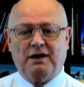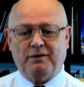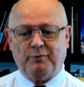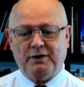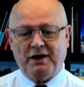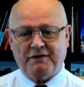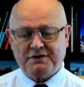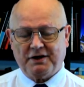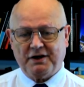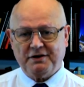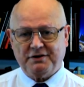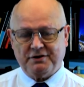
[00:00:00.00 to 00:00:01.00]
We have
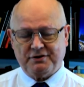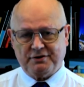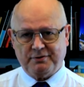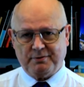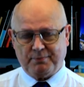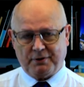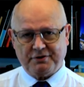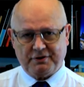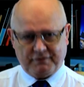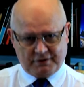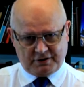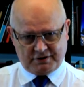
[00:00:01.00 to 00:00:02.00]
scientists who
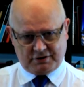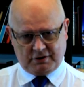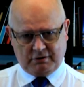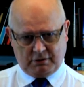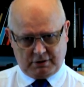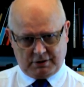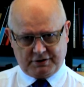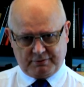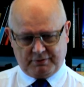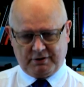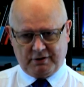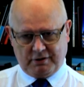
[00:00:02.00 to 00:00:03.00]
pontificate and say, yes,
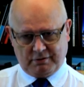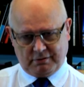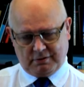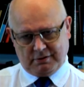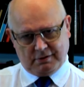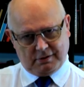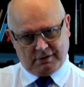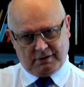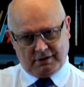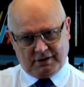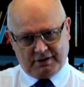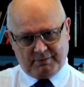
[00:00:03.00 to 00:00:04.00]
we know
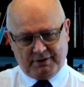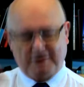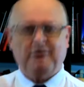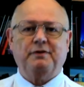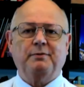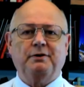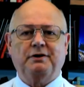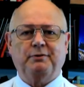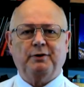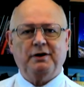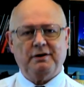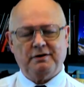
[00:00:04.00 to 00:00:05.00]
that the middle of the Milky
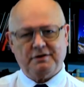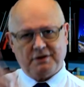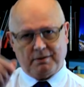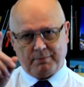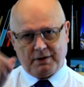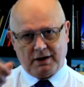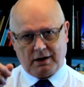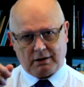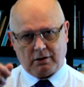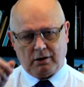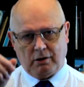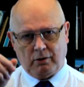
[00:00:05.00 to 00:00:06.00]
Way, there's a black
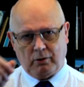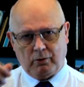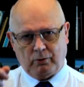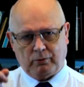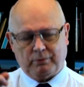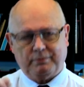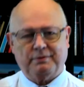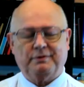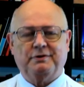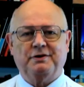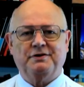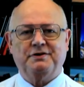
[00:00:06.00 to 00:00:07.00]
hole,
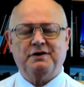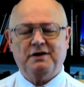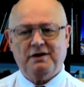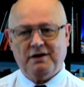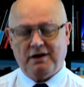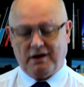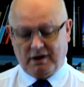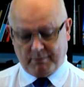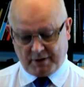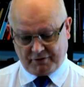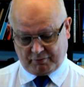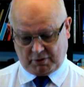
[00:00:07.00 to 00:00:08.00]
because our
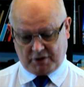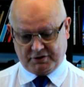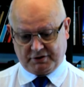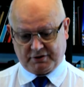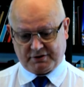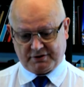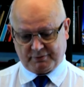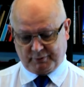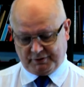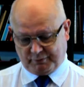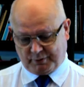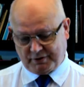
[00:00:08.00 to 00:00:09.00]
mathematics that
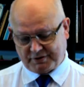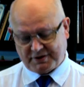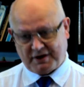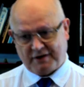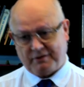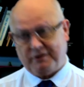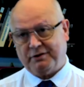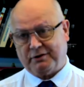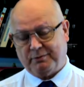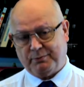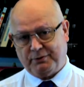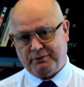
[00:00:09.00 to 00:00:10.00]
we've worked out on a
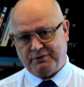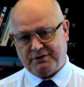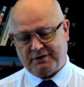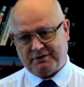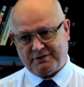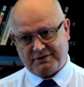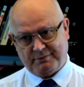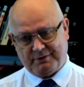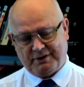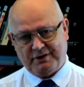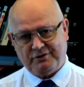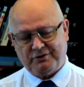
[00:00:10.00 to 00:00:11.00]
computer
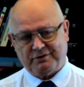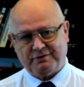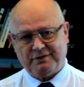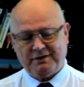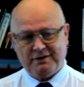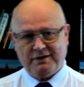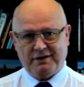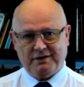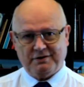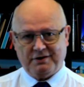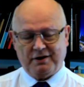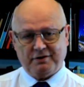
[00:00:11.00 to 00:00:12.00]
simulation
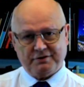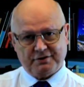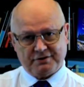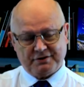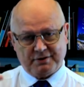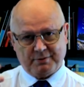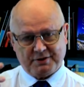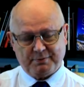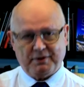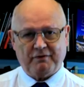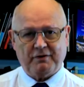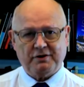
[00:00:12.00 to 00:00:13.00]
tells us there must
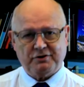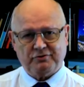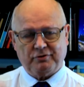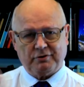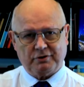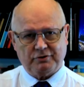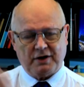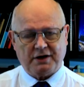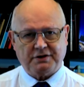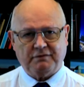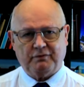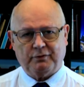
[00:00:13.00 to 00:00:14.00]
be a very strong
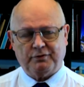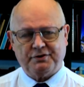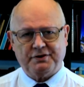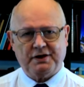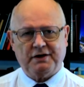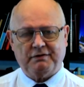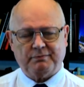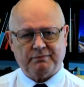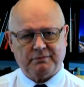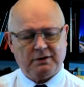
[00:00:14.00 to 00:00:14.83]
attracting force there, and